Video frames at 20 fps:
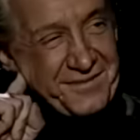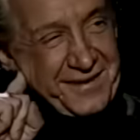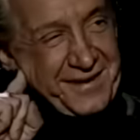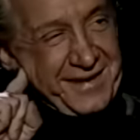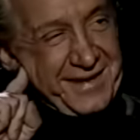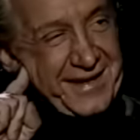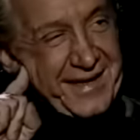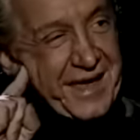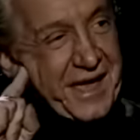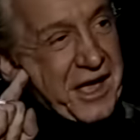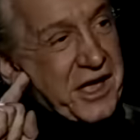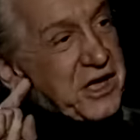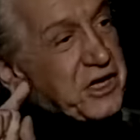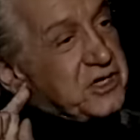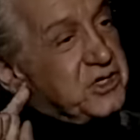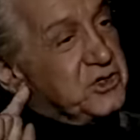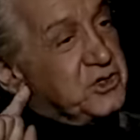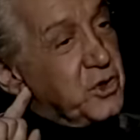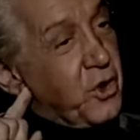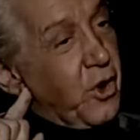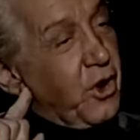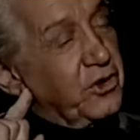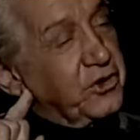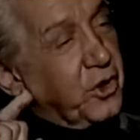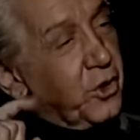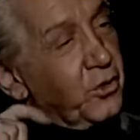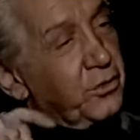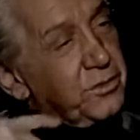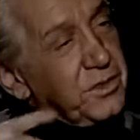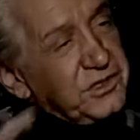Thank you, Ollie. You
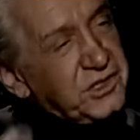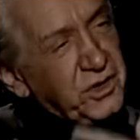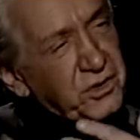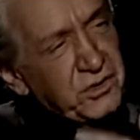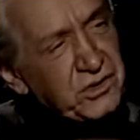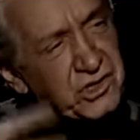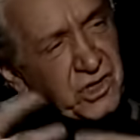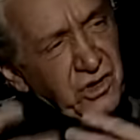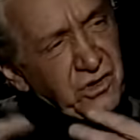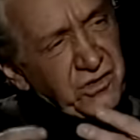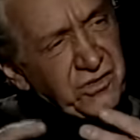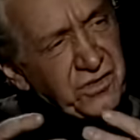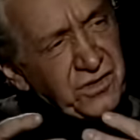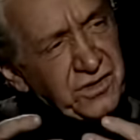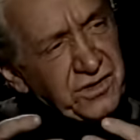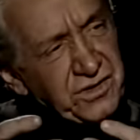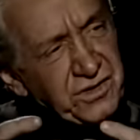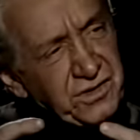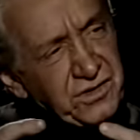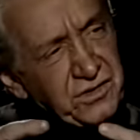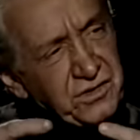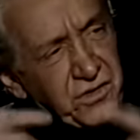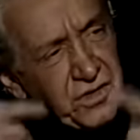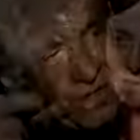do all your own material, Charles.